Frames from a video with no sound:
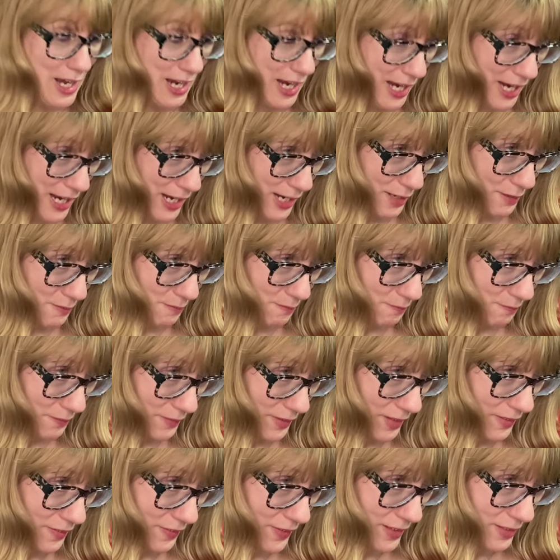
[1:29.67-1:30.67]
Um,
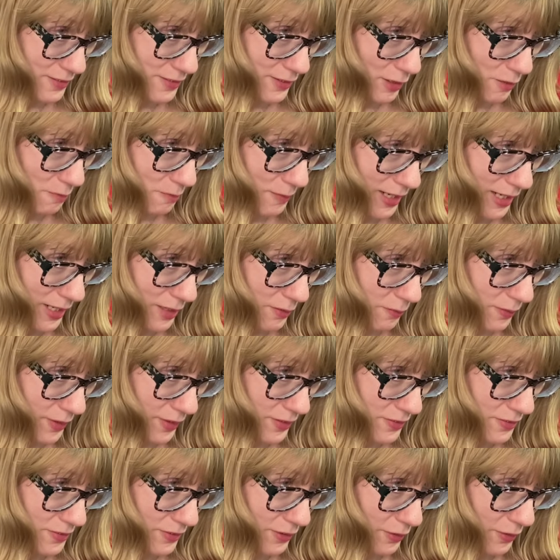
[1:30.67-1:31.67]
these are made
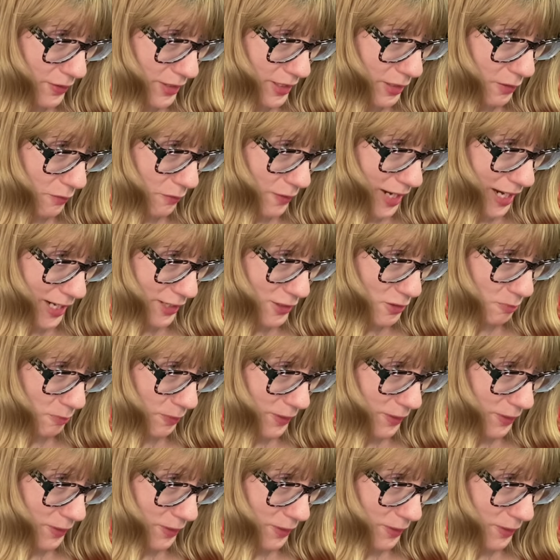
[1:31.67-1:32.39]
with soy wax